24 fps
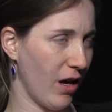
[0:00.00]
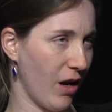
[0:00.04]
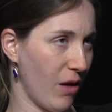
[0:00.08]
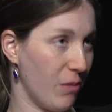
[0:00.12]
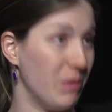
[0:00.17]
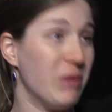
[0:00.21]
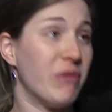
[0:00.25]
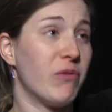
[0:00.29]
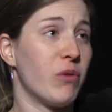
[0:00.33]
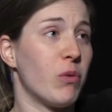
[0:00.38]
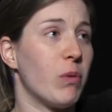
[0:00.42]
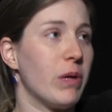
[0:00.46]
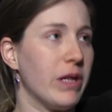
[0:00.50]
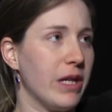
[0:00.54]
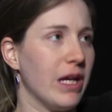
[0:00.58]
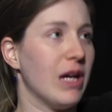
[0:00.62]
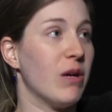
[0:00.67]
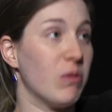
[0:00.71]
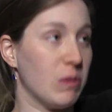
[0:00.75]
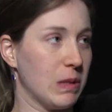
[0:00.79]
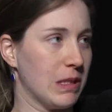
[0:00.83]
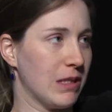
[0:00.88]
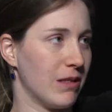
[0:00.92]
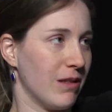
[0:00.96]
I mean, for one thing,
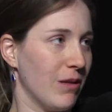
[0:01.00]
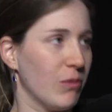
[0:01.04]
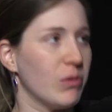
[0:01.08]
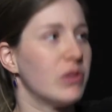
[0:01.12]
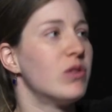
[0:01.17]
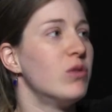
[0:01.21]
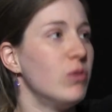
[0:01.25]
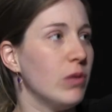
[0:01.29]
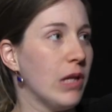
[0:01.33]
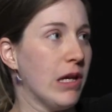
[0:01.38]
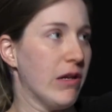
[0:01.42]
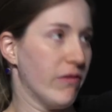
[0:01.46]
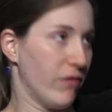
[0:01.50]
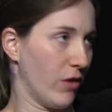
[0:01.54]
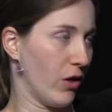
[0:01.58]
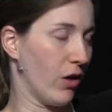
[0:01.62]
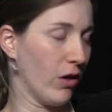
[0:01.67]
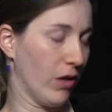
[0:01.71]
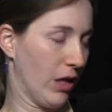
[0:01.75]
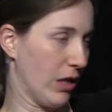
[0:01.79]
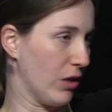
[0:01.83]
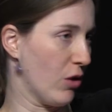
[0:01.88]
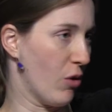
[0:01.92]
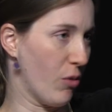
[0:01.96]
it was too late for
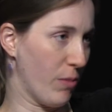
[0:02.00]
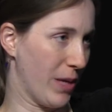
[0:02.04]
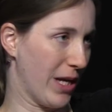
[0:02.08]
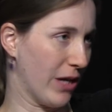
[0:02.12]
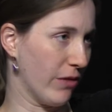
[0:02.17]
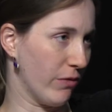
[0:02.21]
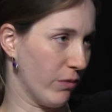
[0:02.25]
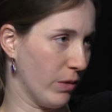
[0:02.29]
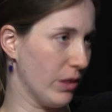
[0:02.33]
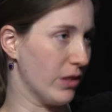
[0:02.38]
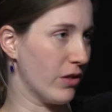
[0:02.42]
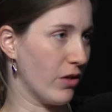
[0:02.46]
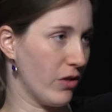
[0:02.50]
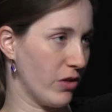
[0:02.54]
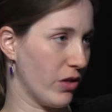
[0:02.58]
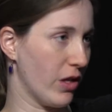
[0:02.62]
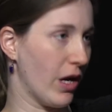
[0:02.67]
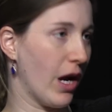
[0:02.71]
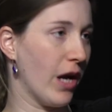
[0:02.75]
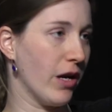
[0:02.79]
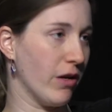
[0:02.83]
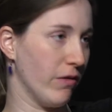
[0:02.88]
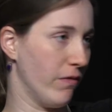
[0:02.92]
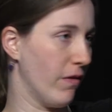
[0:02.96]
her. Like, no amount of research
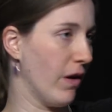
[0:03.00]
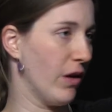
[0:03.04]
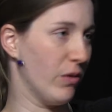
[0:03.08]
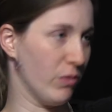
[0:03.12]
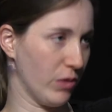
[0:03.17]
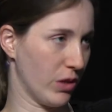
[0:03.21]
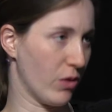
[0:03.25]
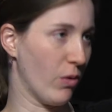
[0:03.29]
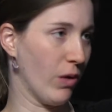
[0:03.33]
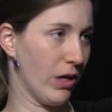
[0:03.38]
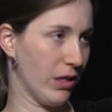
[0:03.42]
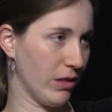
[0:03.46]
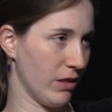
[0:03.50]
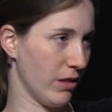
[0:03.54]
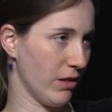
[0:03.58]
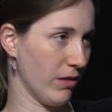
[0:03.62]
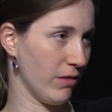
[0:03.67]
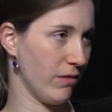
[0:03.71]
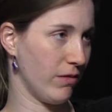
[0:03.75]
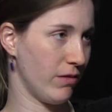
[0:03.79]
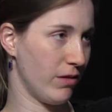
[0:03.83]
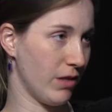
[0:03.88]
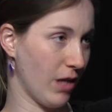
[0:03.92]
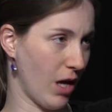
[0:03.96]
that I could fund was going
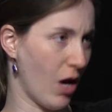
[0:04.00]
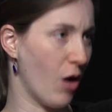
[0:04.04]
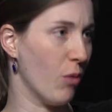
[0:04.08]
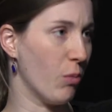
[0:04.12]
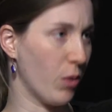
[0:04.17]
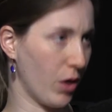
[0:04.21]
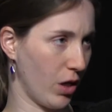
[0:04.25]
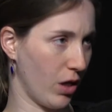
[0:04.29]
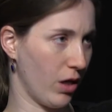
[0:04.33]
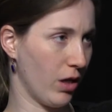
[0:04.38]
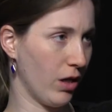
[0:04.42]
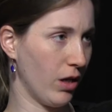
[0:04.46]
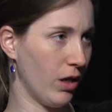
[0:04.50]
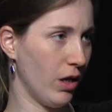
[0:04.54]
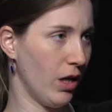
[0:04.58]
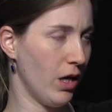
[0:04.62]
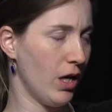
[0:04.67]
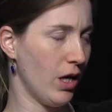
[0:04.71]
to help her.